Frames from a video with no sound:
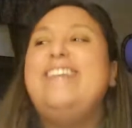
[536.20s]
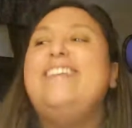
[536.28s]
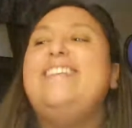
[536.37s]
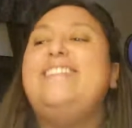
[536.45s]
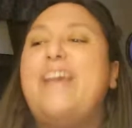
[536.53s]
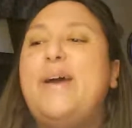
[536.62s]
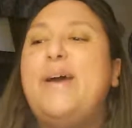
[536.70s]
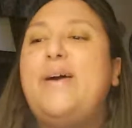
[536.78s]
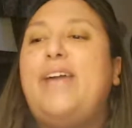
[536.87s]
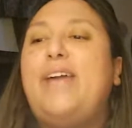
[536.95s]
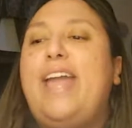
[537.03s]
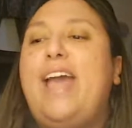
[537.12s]
So,
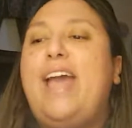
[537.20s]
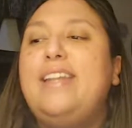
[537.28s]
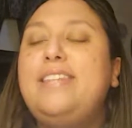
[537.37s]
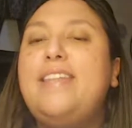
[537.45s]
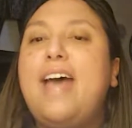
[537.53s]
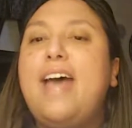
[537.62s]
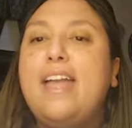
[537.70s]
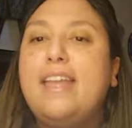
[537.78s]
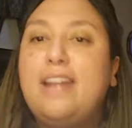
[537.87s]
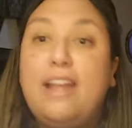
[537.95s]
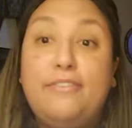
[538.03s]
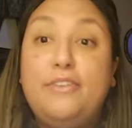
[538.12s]
okay, I did that,
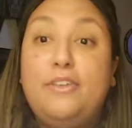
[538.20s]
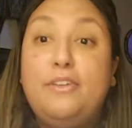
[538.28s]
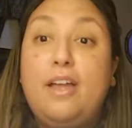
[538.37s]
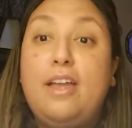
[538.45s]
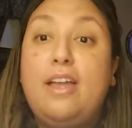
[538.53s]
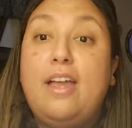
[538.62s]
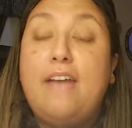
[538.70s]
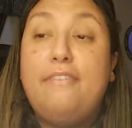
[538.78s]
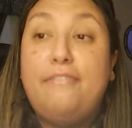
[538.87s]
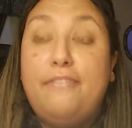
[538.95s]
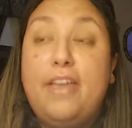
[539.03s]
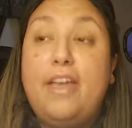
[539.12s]
and I feel
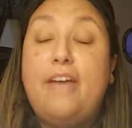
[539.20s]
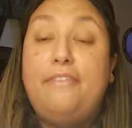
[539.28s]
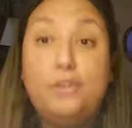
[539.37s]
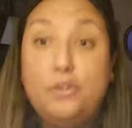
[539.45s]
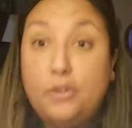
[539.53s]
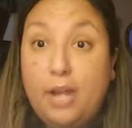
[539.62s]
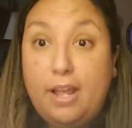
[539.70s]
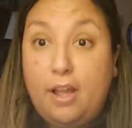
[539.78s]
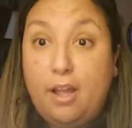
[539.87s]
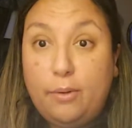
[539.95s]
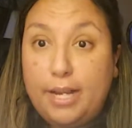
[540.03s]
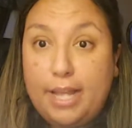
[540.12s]
great
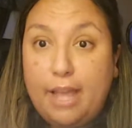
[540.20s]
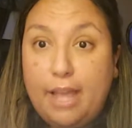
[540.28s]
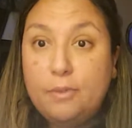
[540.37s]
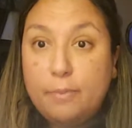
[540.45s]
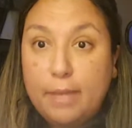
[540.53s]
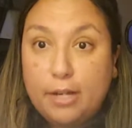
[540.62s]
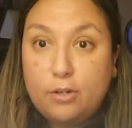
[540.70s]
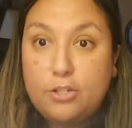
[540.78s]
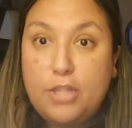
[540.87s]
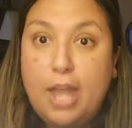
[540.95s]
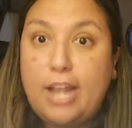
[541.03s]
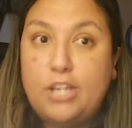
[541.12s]
already. I feel better
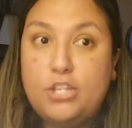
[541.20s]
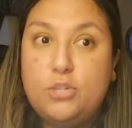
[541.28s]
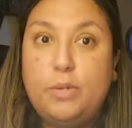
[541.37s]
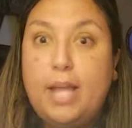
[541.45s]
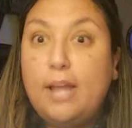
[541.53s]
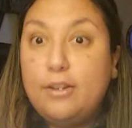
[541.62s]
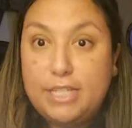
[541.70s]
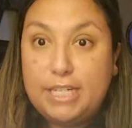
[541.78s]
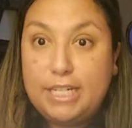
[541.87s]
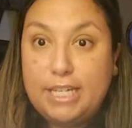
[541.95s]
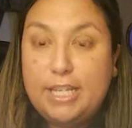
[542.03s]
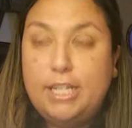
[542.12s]
that I just went out and
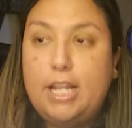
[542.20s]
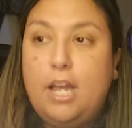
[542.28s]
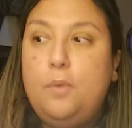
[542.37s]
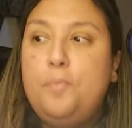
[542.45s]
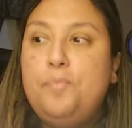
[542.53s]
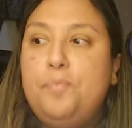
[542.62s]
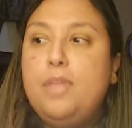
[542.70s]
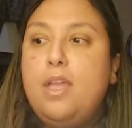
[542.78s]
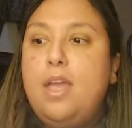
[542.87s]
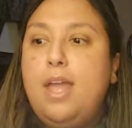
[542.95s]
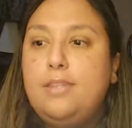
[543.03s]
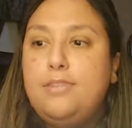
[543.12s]
did it,
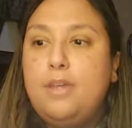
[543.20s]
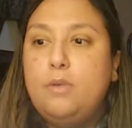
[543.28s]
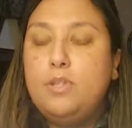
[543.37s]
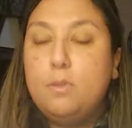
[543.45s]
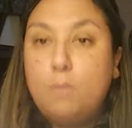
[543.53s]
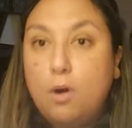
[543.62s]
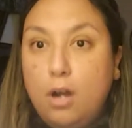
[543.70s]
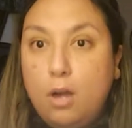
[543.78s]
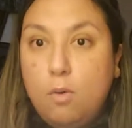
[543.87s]
And so tomorrow,